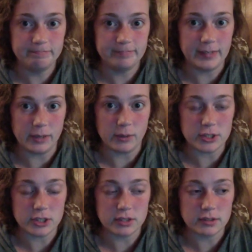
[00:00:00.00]
Any
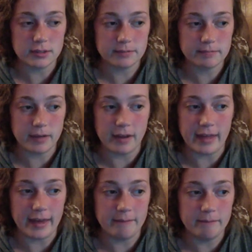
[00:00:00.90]
questions on
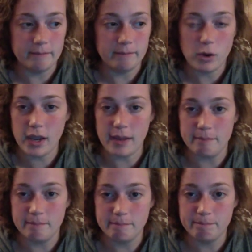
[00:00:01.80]
that? Okay,
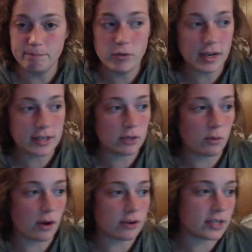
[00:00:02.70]
moving on to the
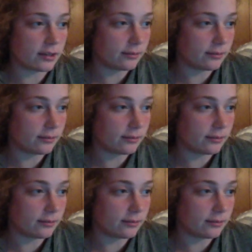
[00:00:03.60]
water cycle.